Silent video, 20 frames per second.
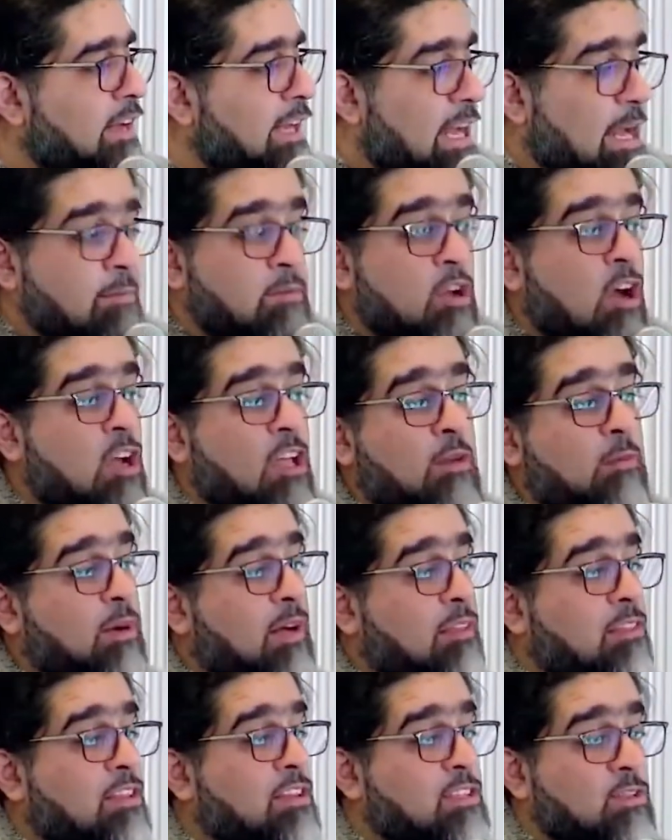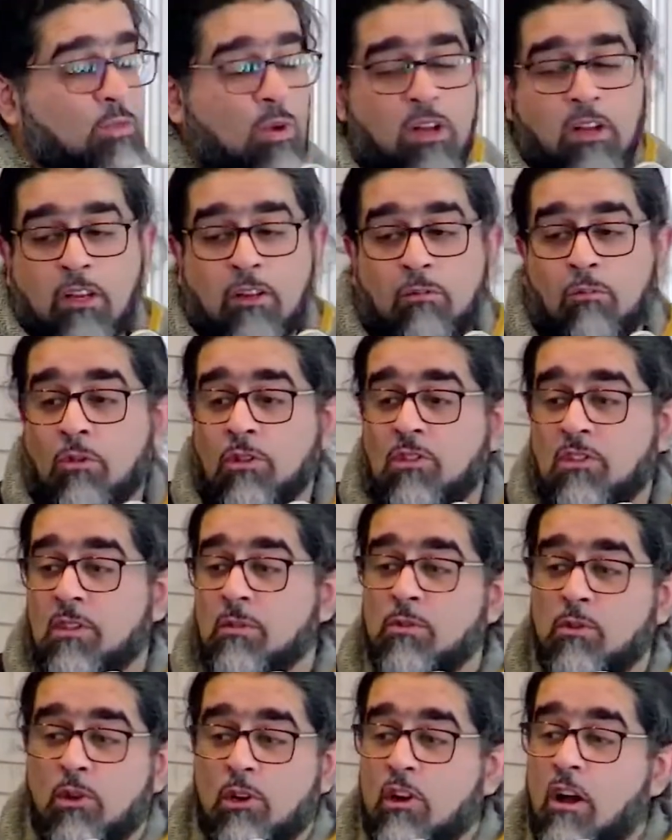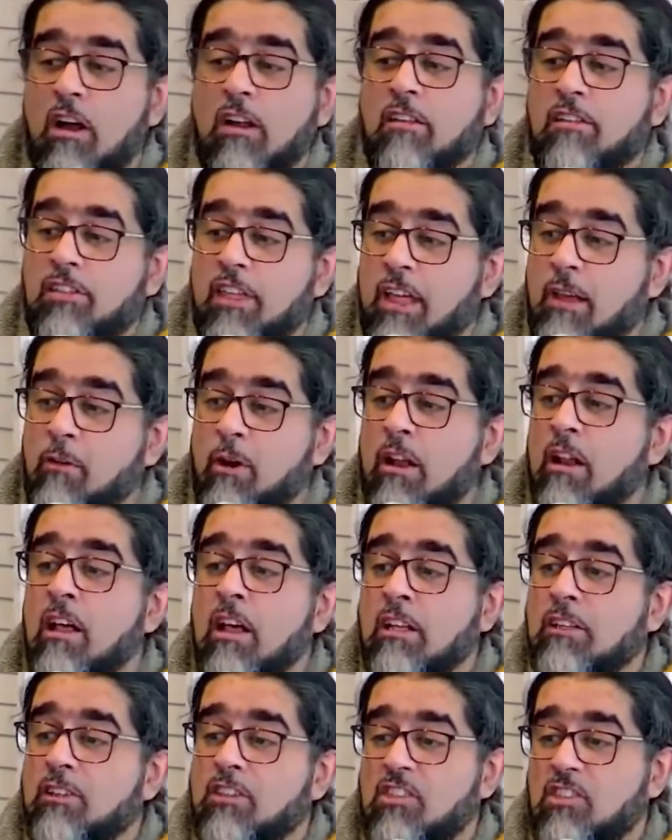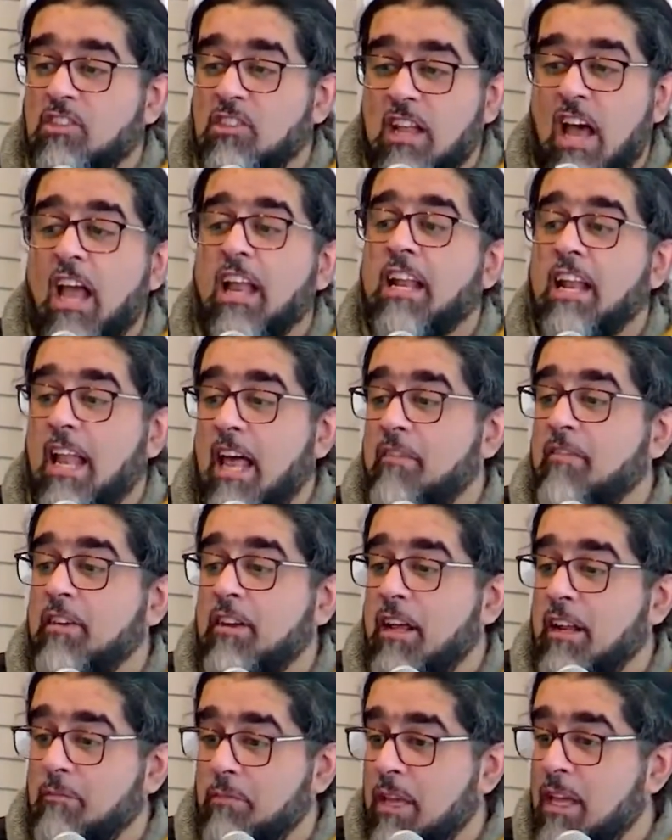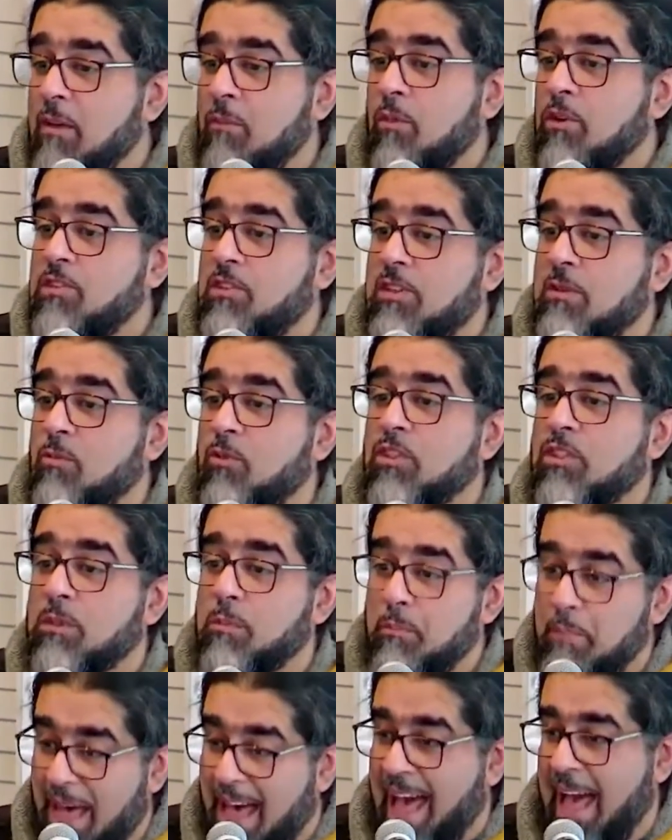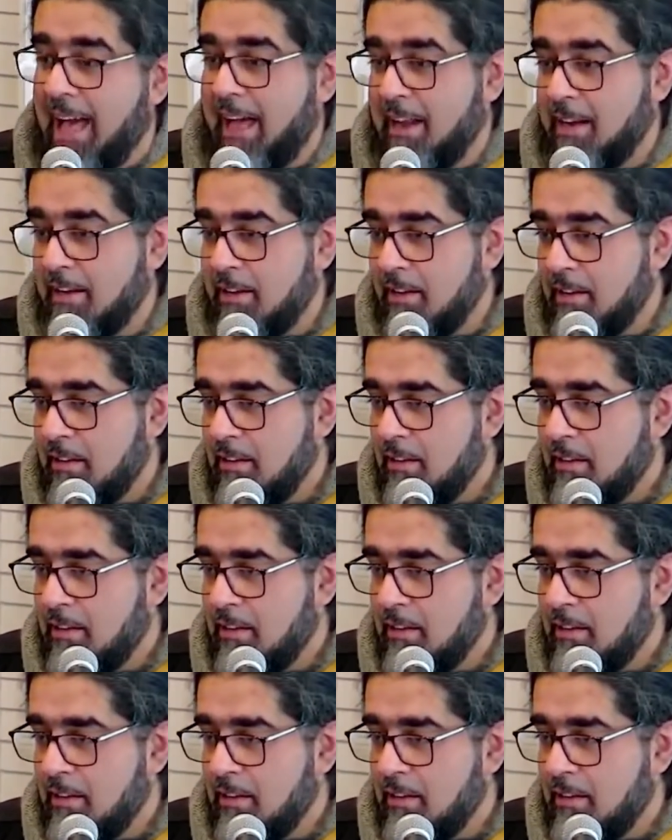And I'm talking about this when Muslims were not a thing, when this is 9/11 and being Muslim was bad.